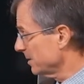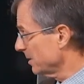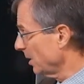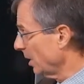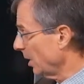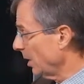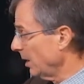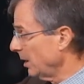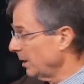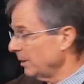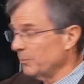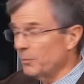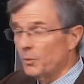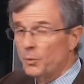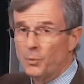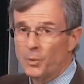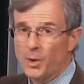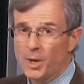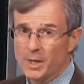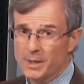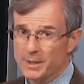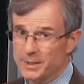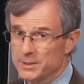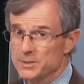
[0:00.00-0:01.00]
column of
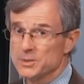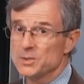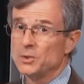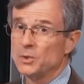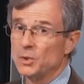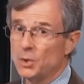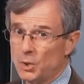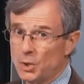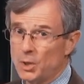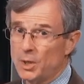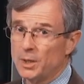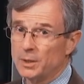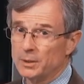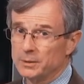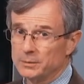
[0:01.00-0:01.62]
water. That's a long